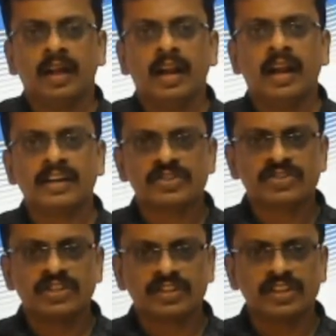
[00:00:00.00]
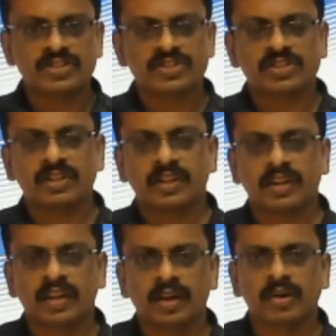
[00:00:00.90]
Let us discuss
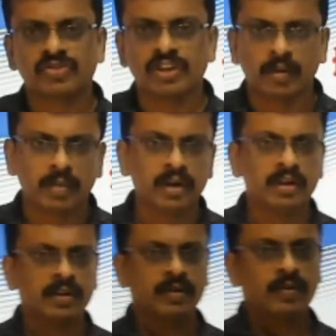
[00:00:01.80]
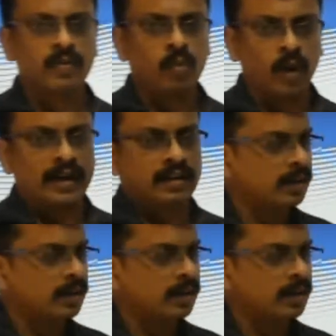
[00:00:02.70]
question number 1.